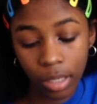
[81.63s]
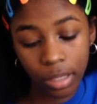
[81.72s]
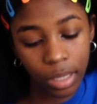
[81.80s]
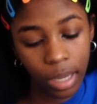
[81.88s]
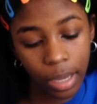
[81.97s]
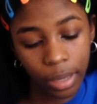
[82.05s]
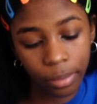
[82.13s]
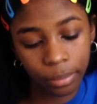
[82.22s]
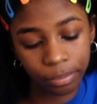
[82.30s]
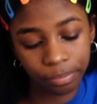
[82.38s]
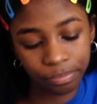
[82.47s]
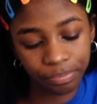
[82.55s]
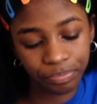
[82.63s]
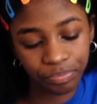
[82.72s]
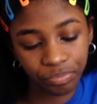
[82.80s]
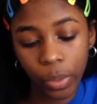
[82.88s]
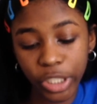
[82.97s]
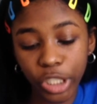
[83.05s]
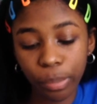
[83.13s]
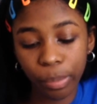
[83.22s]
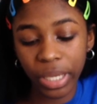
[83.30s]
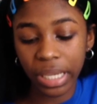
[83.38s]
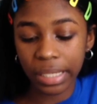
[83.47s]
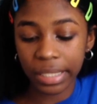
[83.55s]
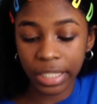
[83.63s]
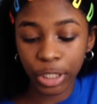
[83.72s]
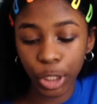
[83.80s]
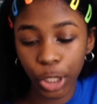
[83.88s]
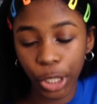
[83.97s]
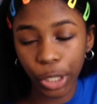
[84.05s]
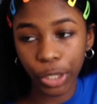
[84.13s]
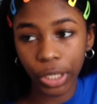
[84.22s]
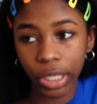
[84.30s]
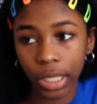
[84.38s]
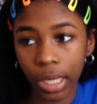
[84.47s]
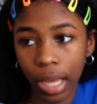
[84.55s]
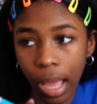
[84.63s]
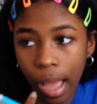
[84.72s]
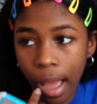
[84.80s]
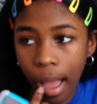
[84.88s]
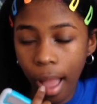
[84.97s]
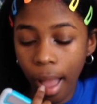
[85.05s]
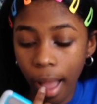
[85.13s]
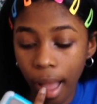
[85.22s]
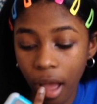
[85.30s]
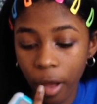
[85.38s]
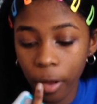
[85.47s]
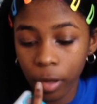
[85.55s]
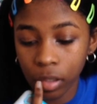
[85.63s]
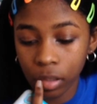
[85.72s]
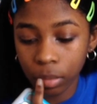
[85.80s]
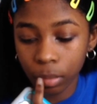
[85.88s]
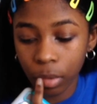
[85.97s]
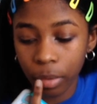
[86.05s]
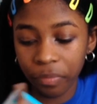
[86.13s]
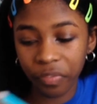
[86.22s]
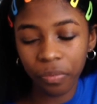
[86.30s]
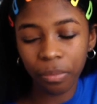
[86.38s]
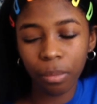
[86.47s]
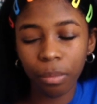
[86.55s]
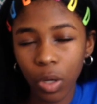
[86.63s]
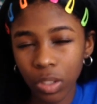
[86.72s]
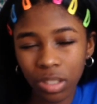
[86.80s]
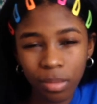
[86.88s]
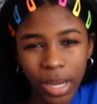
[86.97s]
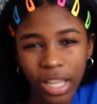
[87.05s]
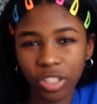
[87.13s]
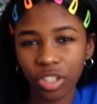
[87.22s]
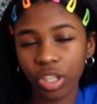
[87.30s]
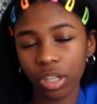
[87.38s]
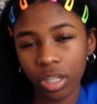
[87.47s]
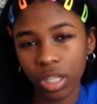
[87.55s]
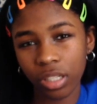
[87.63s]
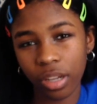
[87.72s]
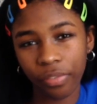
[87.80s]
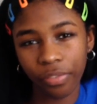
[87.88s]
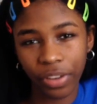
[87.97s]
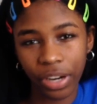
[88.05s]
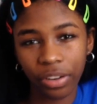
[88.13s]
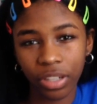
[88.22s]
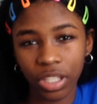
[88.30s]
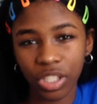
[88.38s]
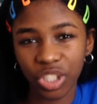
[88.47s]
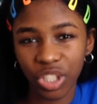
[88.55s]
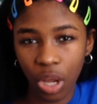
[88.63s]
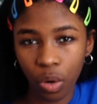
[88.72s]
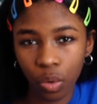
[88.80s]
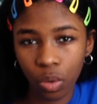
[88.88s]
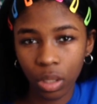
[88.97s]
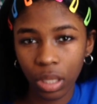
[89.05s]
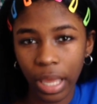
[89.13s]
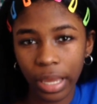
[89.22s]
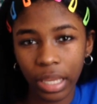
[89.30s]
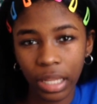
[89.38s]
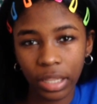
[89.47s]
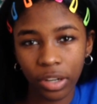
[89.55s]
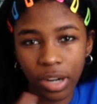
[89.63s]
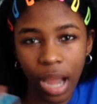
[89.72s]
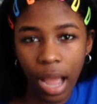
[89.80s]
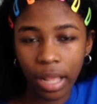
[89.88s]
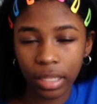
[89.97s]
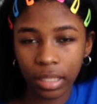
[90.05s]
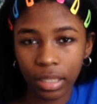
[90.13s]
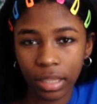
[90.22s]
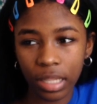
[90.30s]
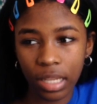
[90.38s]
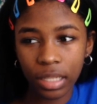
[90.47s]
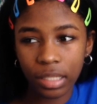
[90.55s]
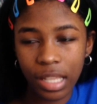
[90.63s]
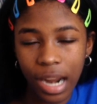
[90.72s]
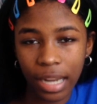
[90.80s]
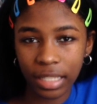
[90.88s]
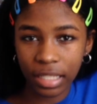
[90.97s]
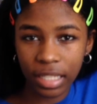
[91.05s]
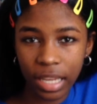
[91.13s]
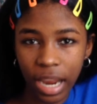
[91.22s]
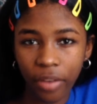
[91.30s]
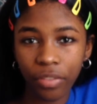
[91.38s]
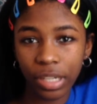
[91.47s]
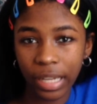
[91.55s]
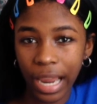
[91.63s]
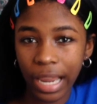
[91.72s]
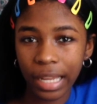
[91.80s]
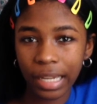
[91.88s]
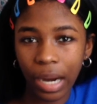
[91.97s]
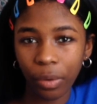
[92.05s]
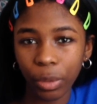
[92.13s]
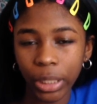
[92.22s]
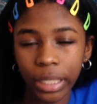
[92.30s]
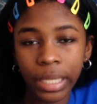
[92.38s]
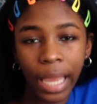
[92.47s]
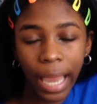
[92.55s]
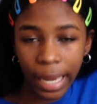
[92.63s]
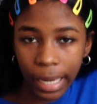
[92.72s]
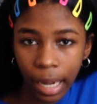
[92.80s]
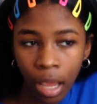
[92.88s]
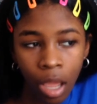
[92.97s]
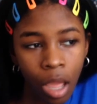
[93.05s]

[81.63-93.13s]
Yeah, what's your biggest insecurity? Most of my insecurities are very subtle, like they're not things that I see every day and I really hate.